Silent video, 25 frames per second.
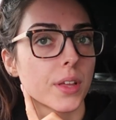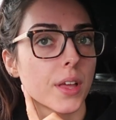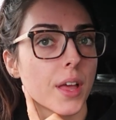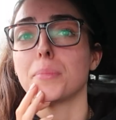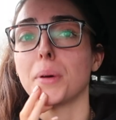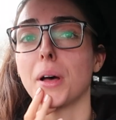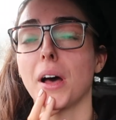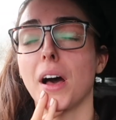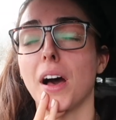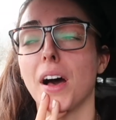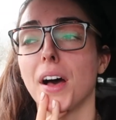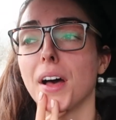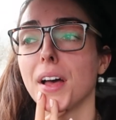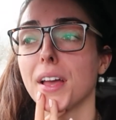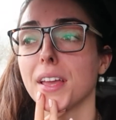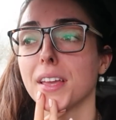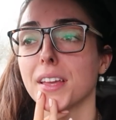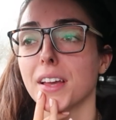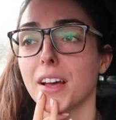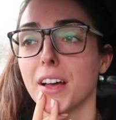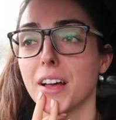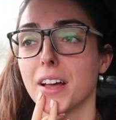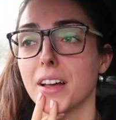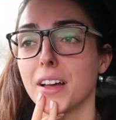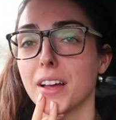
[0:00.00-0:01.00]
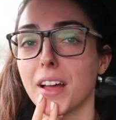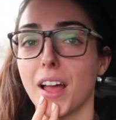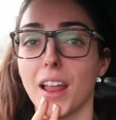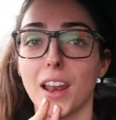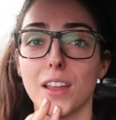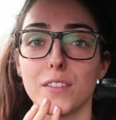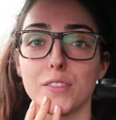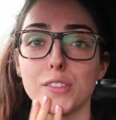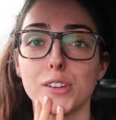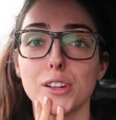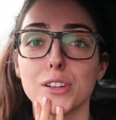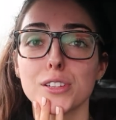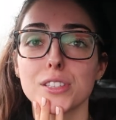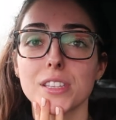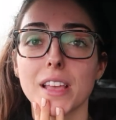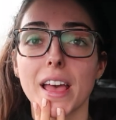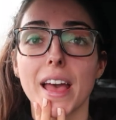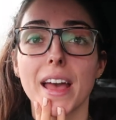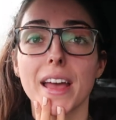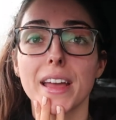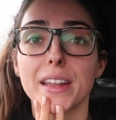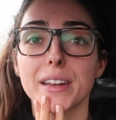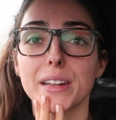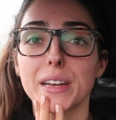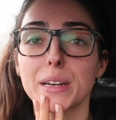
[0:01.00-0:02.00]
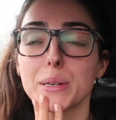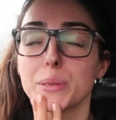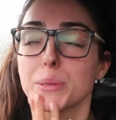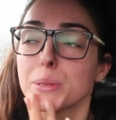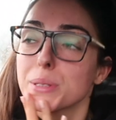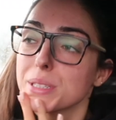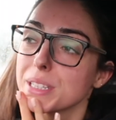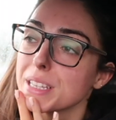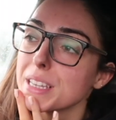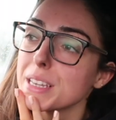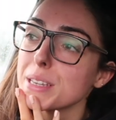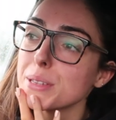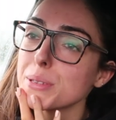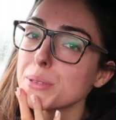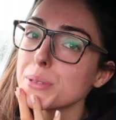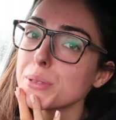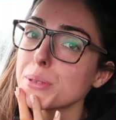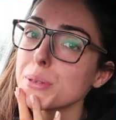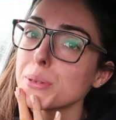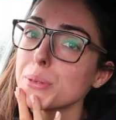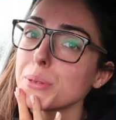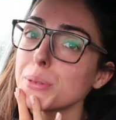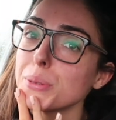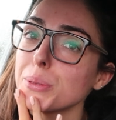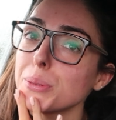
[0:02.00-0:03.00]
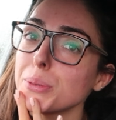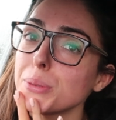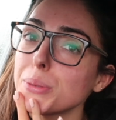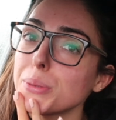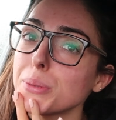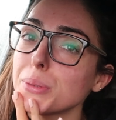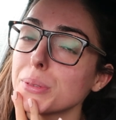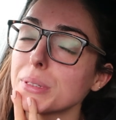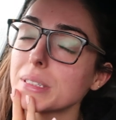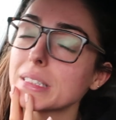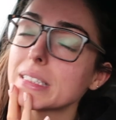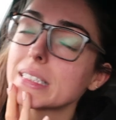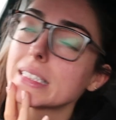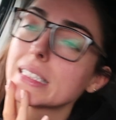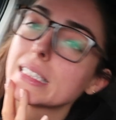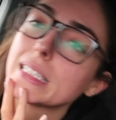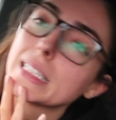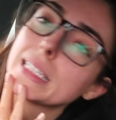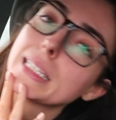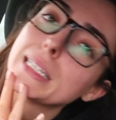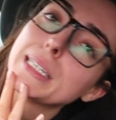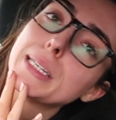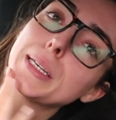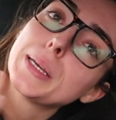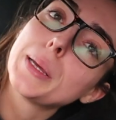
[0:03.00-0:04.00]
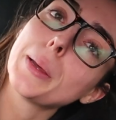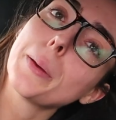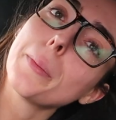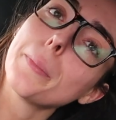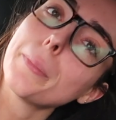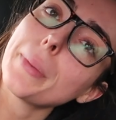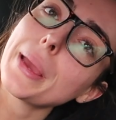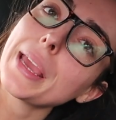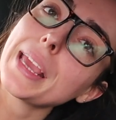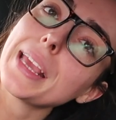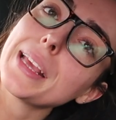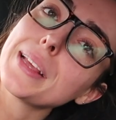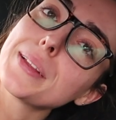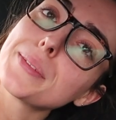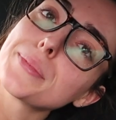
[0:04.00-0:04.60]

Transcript: But I, uh, I love you lots, and I will see you soon. Bye.